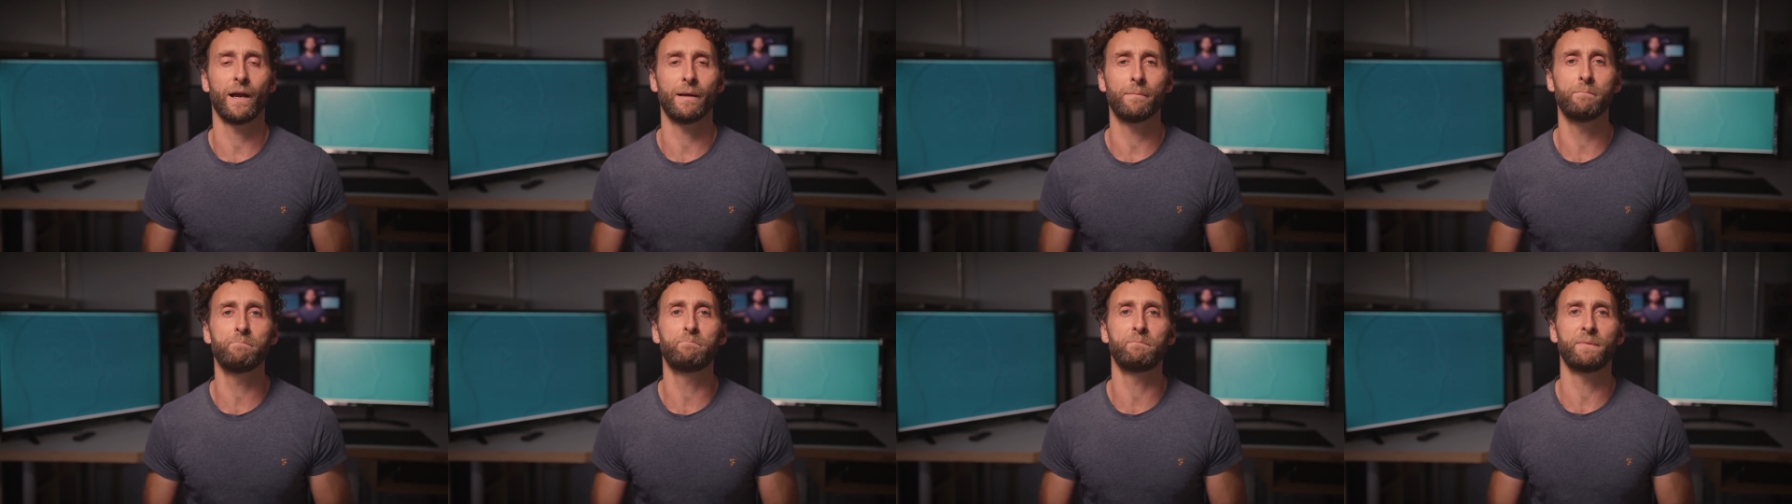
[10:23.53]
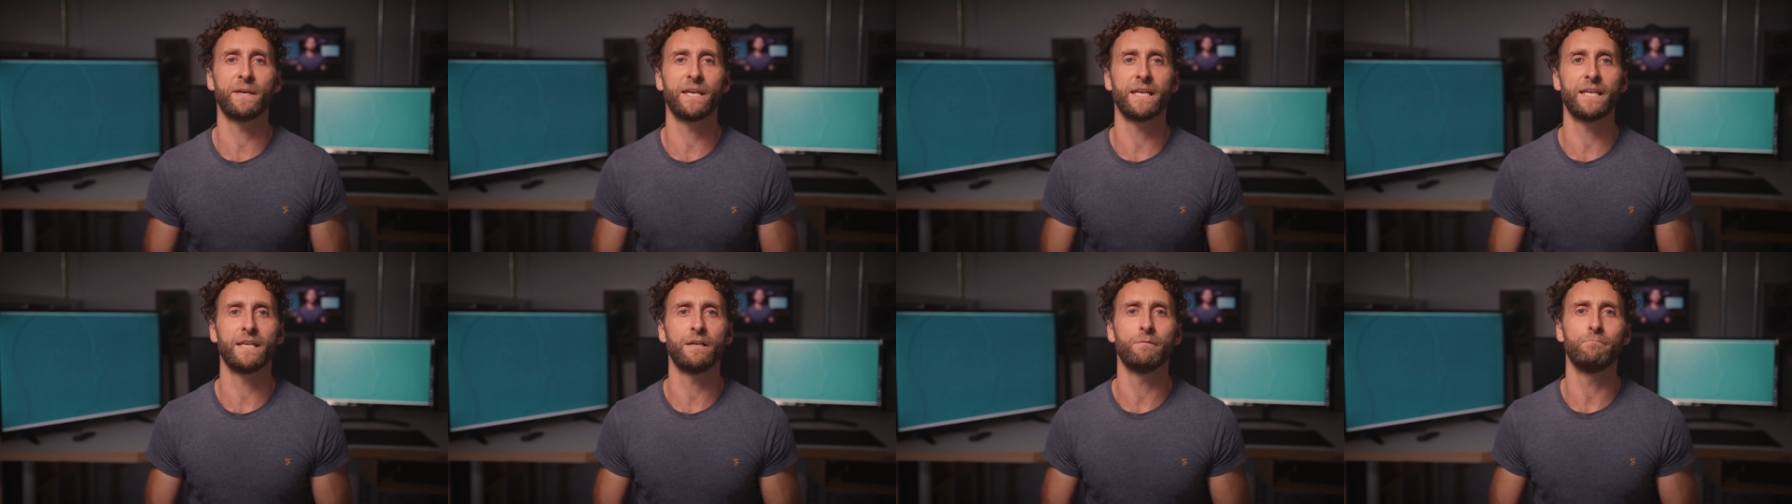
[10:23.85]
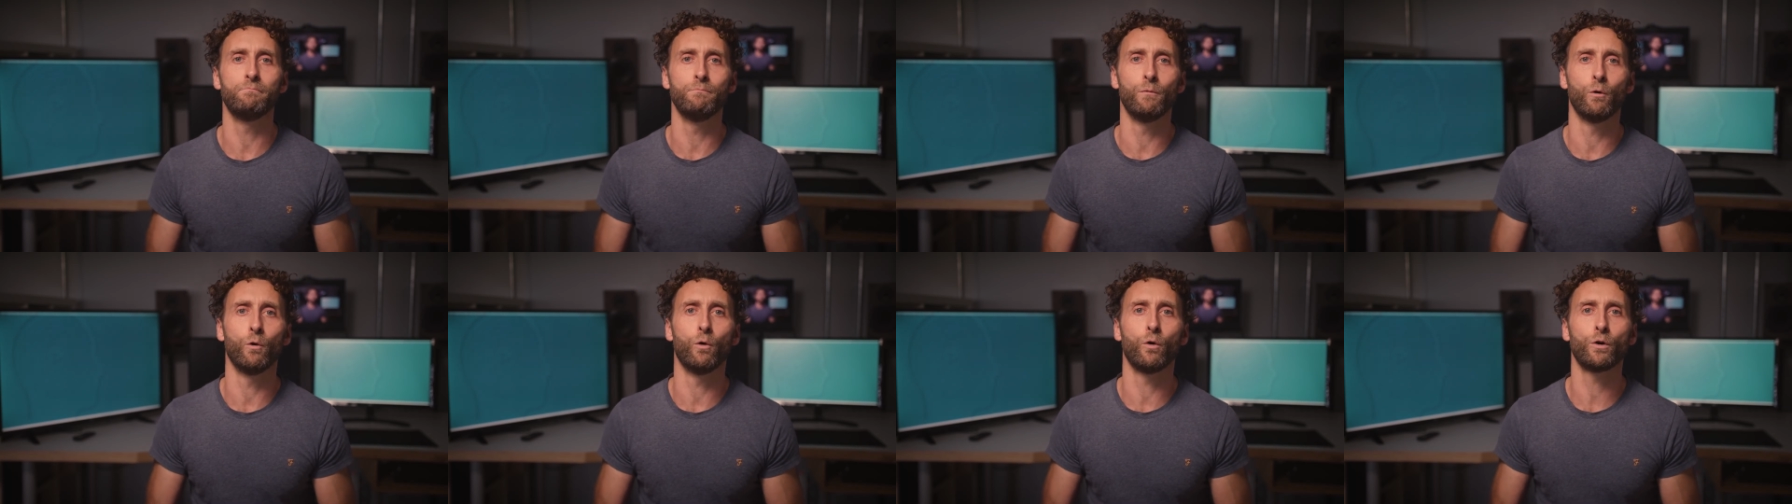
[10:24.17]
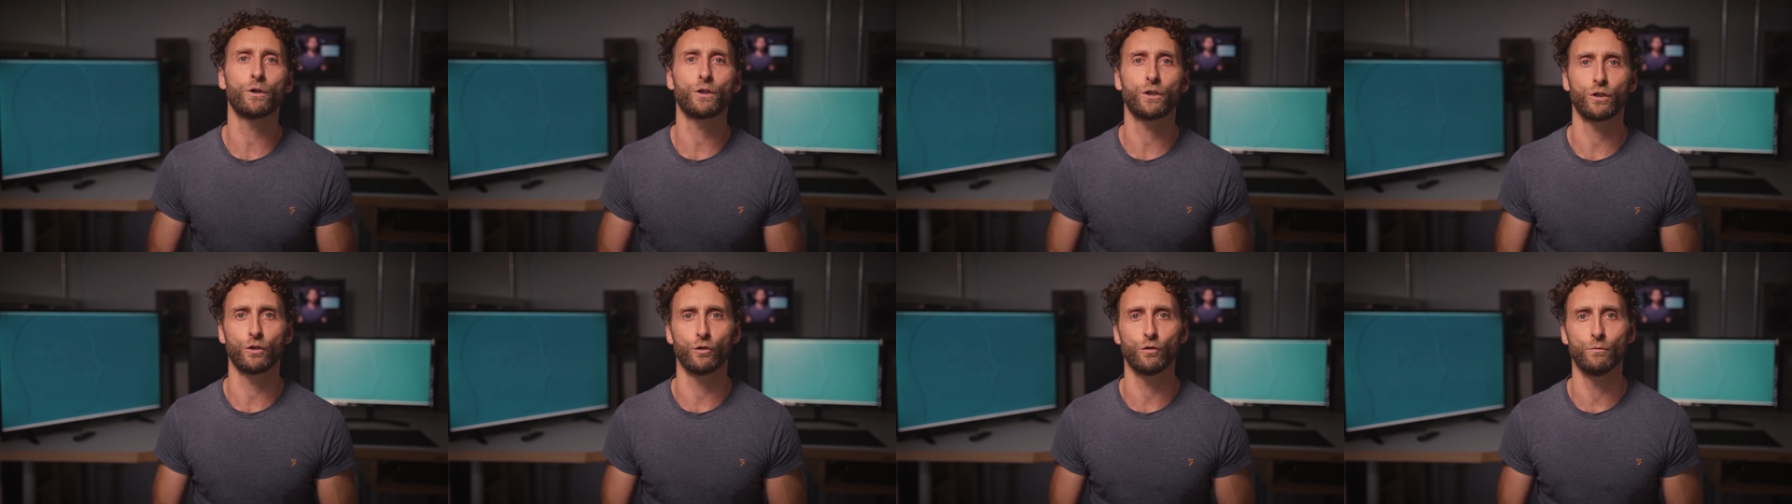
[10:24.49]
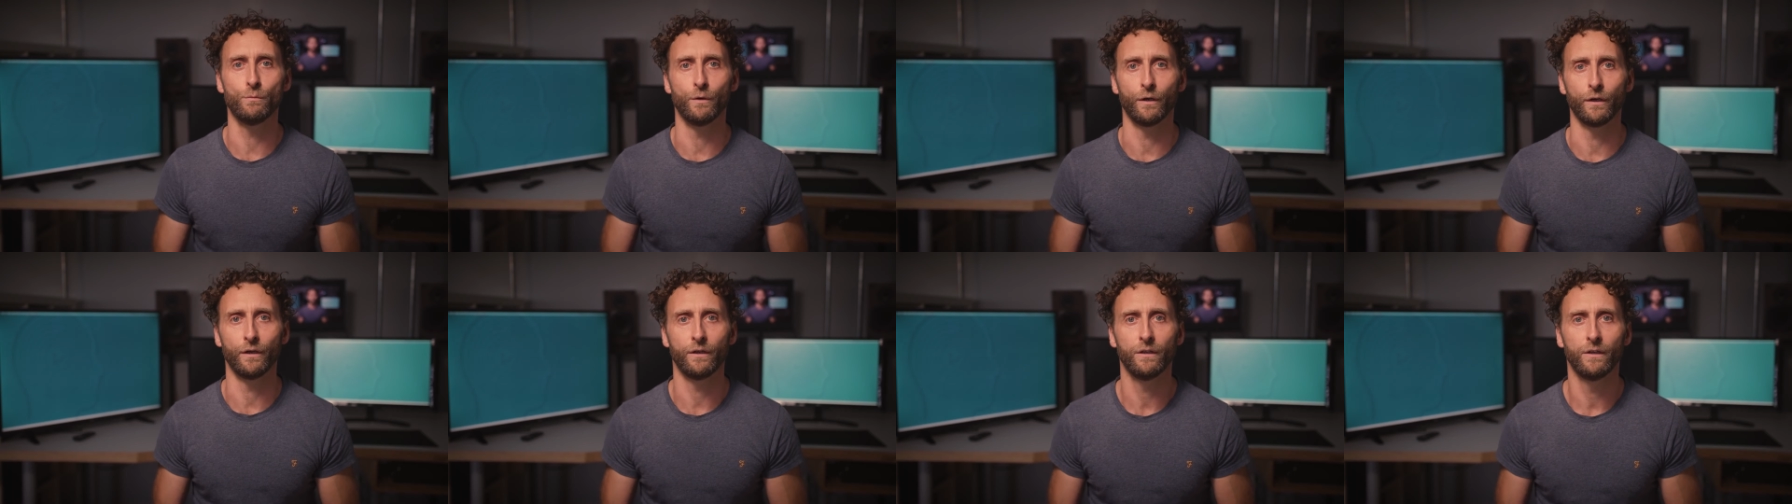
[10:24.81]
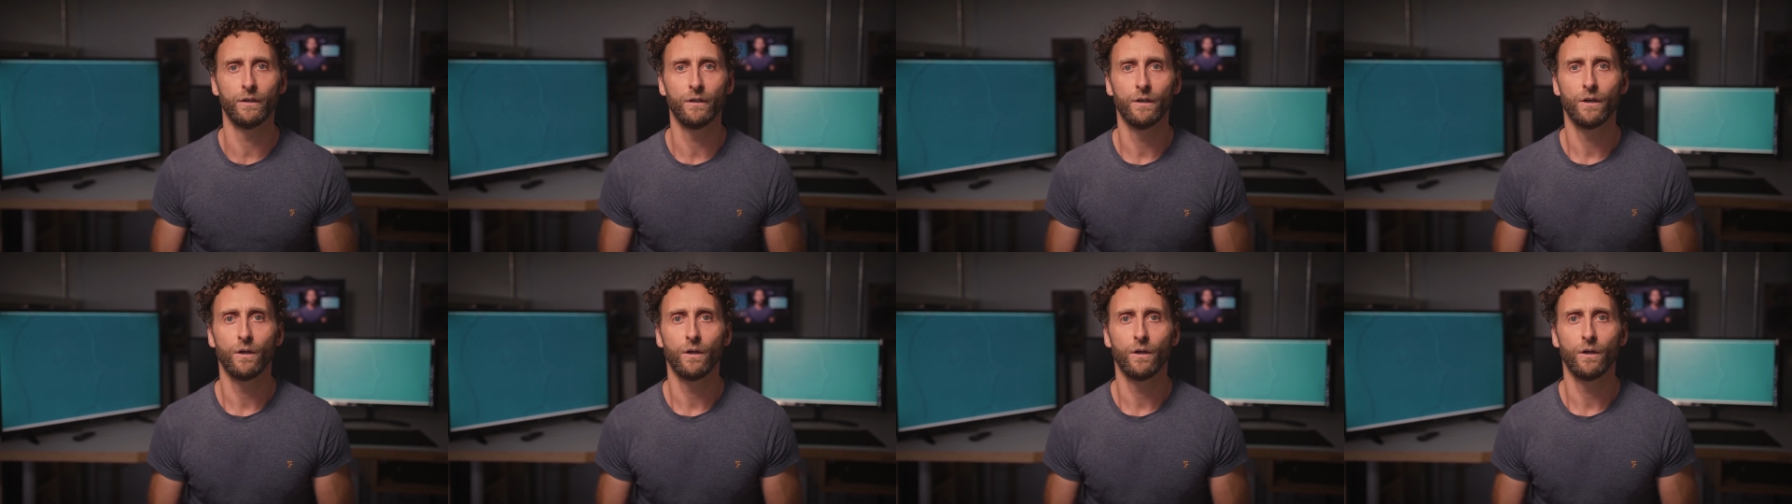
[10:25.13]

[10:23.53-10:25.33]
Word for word: and be more human.